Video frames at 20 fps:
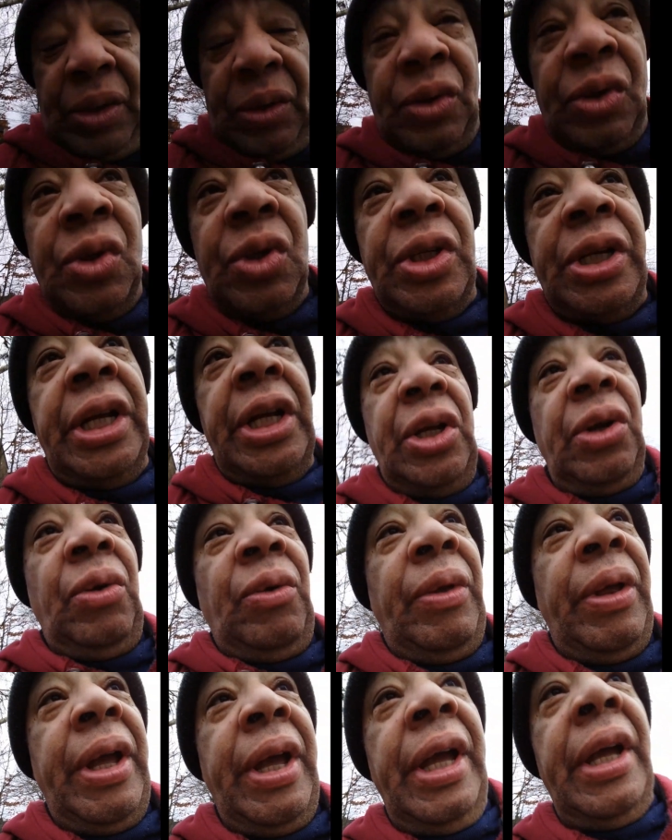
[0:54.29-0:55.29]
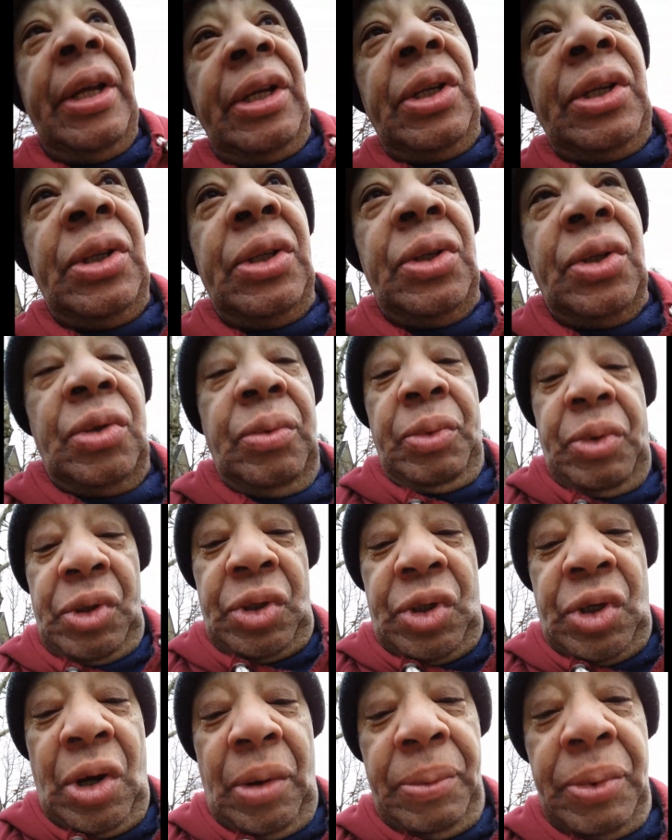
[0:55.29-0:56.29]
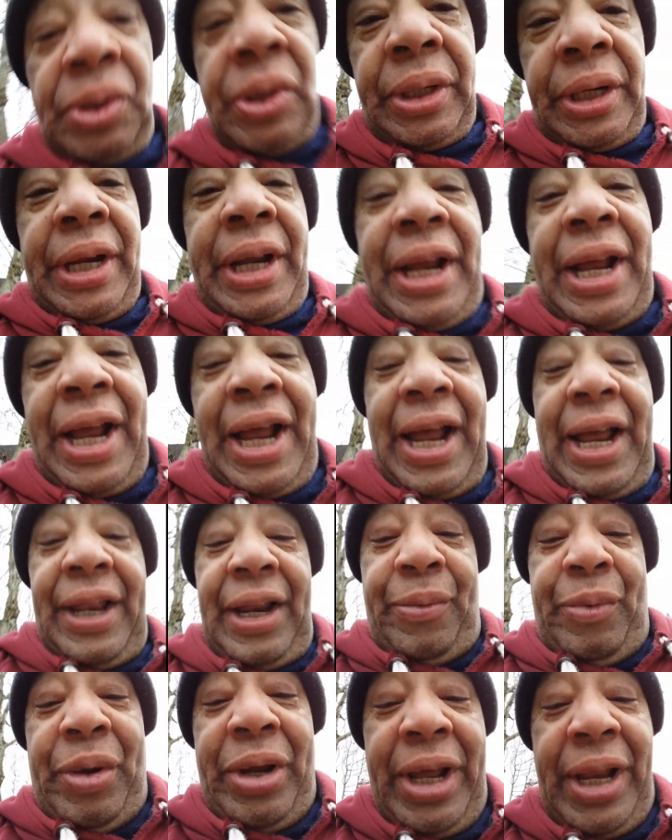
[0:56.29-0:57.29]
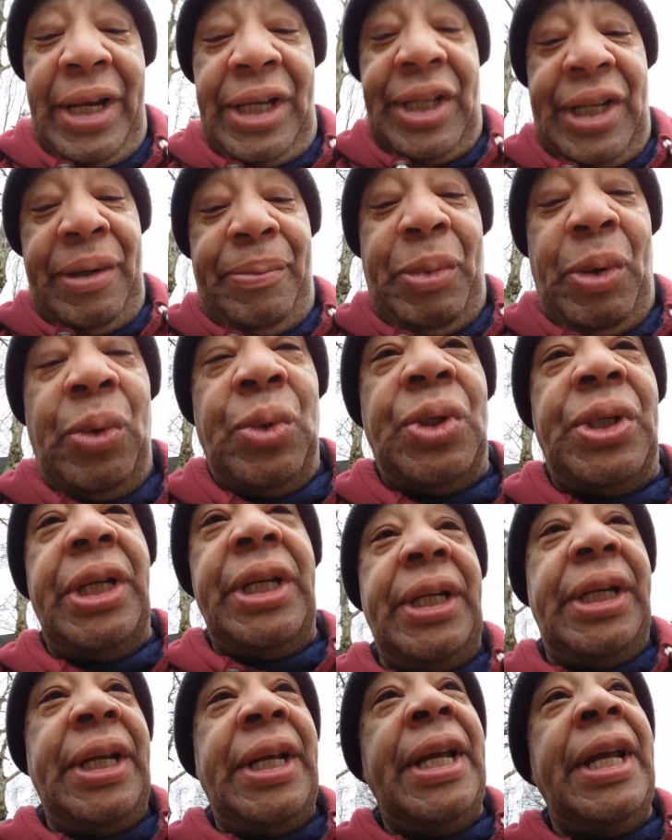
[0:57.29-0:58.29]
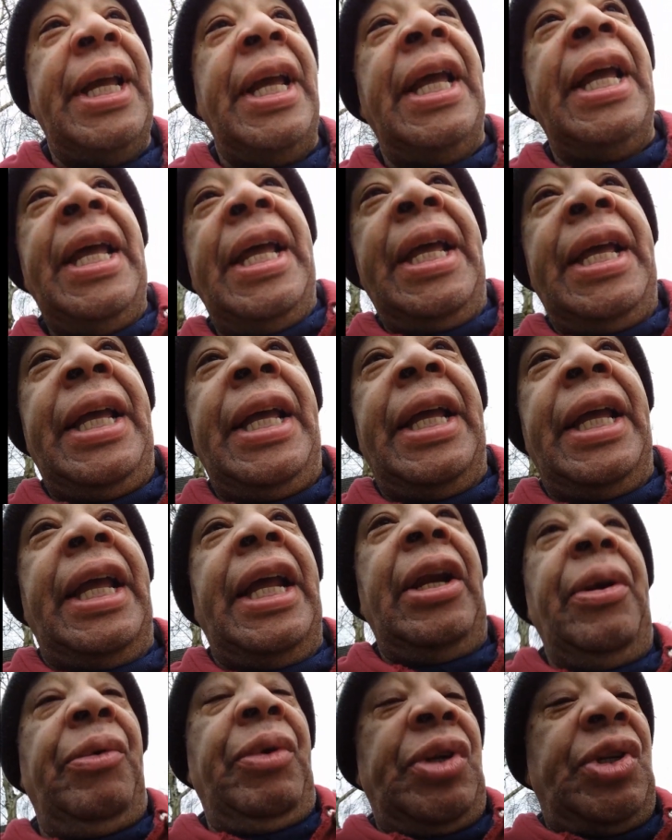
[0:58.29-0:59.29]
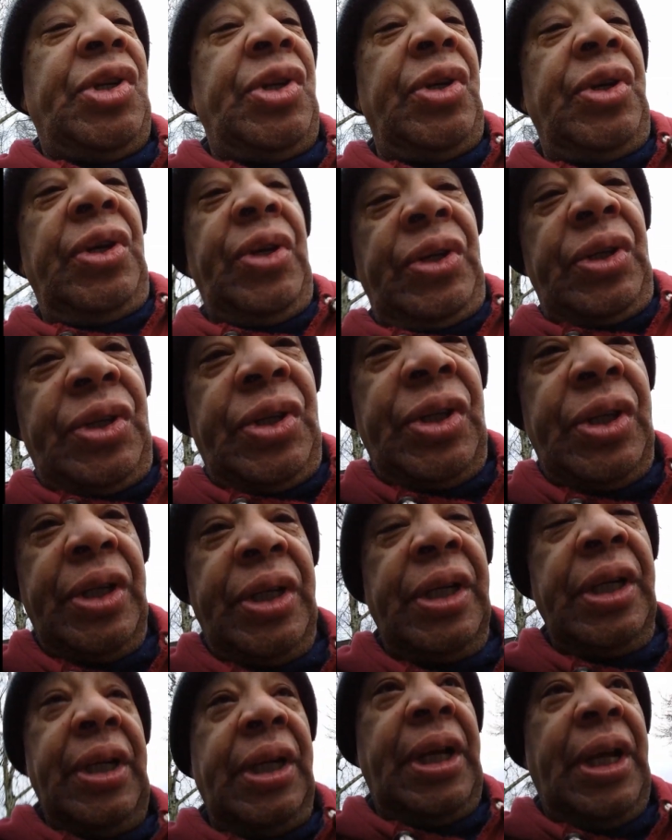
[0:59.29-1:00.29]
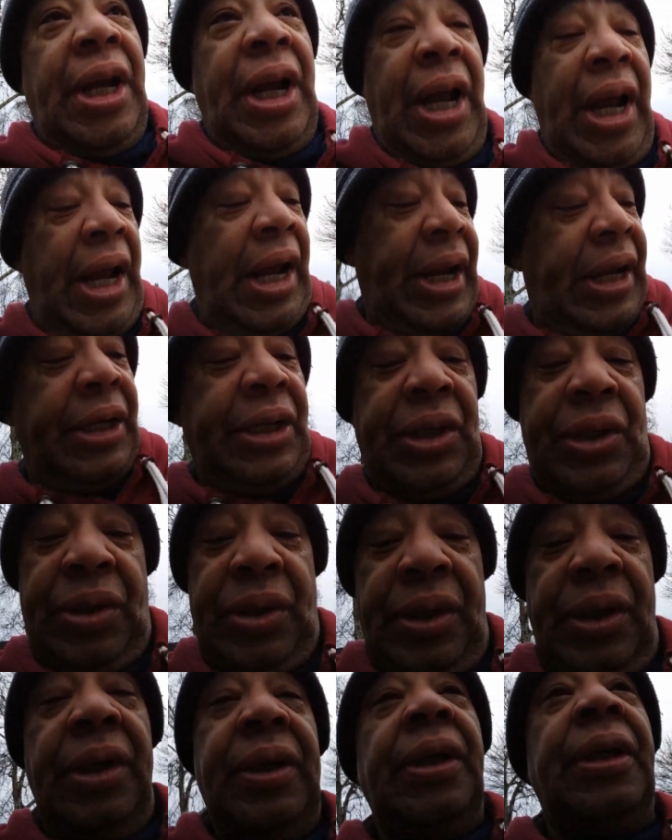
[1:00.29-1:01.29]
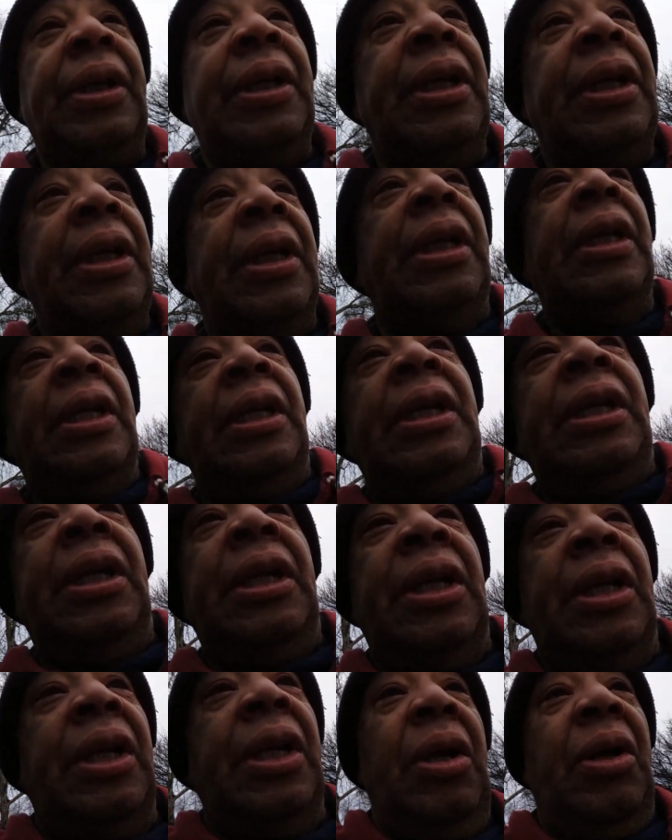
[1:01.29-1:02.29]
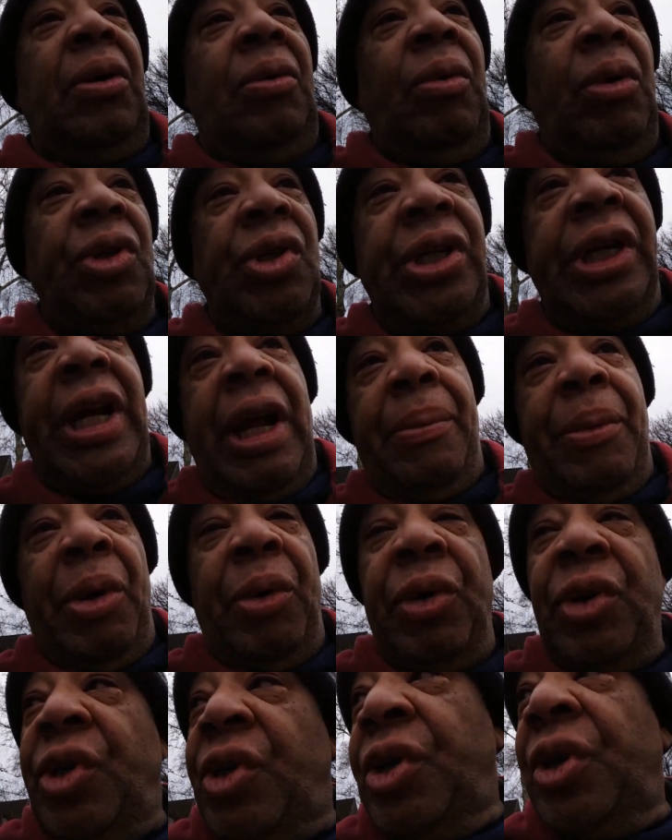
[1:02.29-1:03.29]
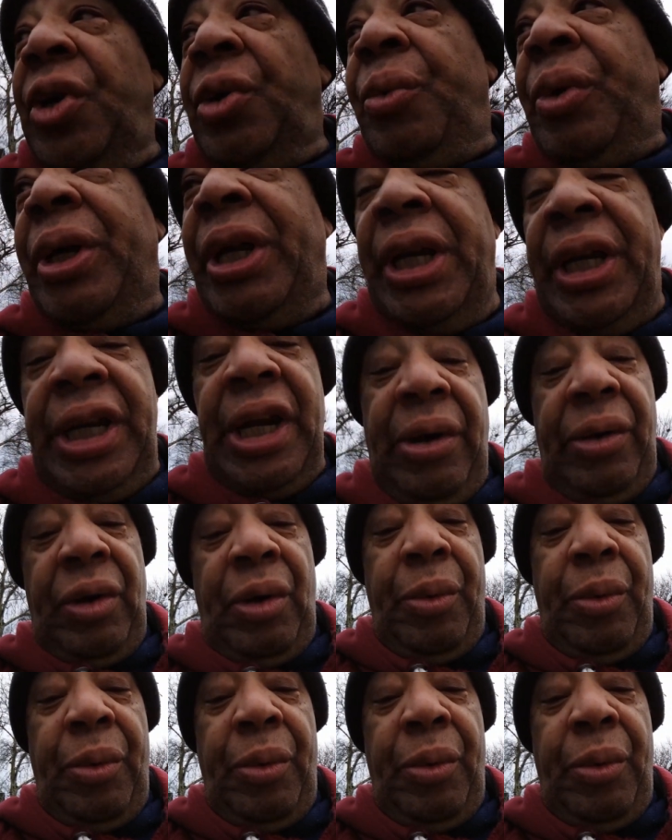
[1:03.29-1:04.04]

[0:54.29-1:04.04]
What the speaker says: just take it there, just up to the shops, and then we'll get this thing posted, get it returned, and once I get my return, we can carry